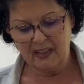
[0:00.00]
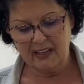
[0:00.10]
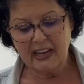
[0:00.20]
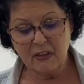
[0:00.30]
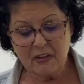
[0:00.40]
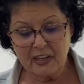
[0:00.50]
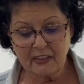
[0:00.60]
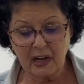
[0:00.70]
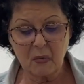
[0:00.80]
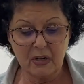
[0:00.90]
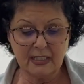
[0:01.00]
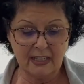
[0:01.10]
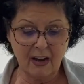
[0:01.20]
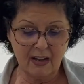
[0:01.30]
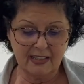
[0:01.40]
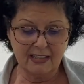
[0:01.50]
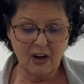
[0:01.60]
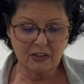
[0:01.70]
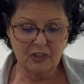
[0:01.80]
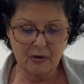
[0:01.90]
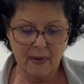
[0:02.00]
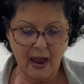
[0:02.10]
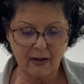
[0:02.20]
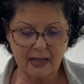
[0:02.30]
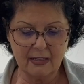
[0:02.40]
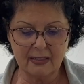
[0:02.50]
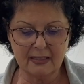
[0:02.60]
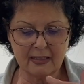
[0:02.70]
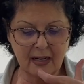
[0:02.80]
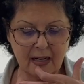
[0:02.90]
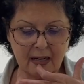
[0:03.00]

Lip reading: Another thing that I want to talk to you about is